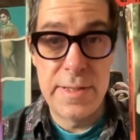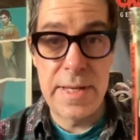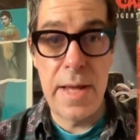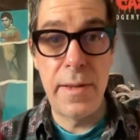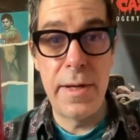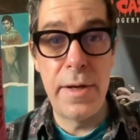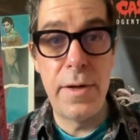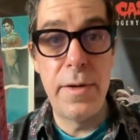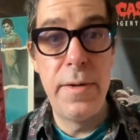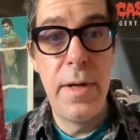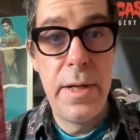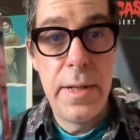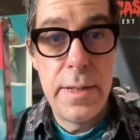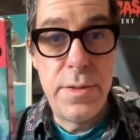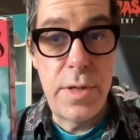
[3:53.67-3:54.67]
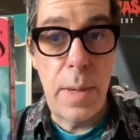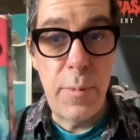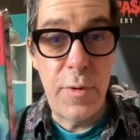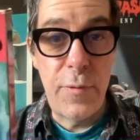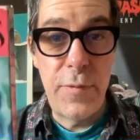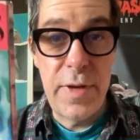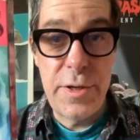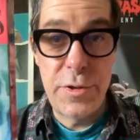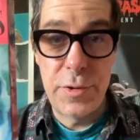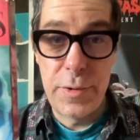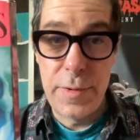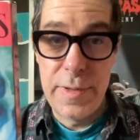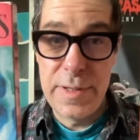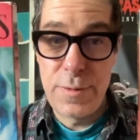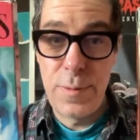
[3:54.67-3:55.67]
Salenger double feature,
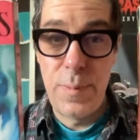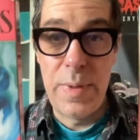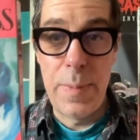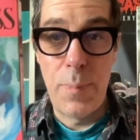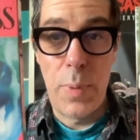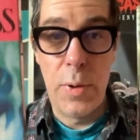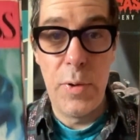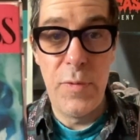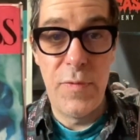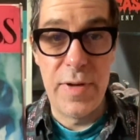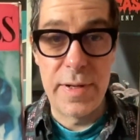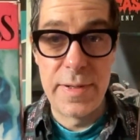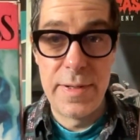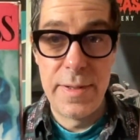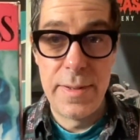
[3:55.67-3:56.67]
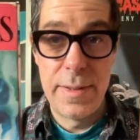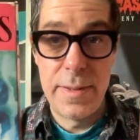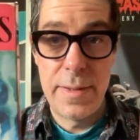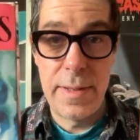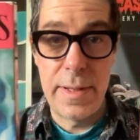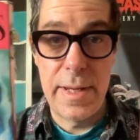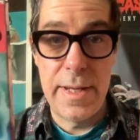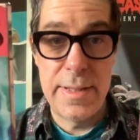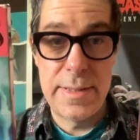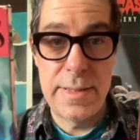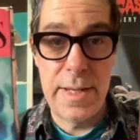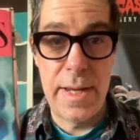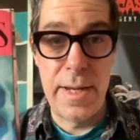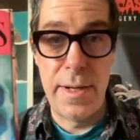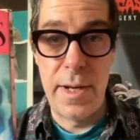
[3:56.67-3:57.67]
this would be perfect. The Kiss
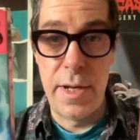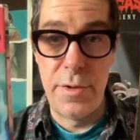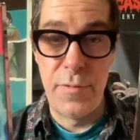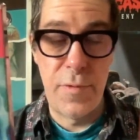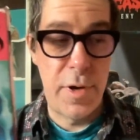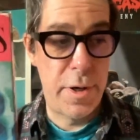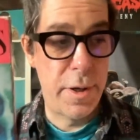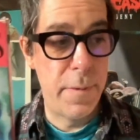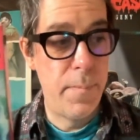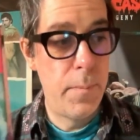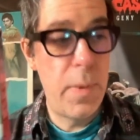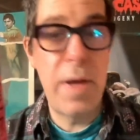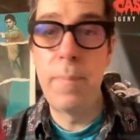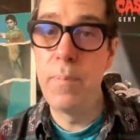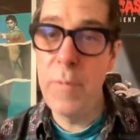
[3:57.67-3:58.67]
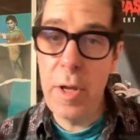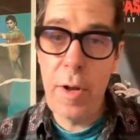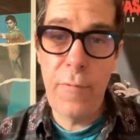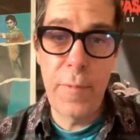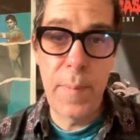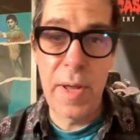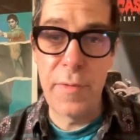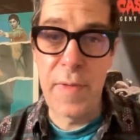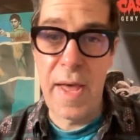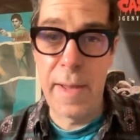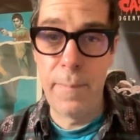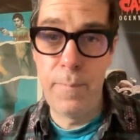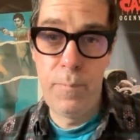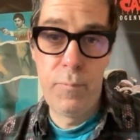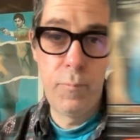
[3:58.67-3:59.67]
and Edge of Honor. But enough about that. So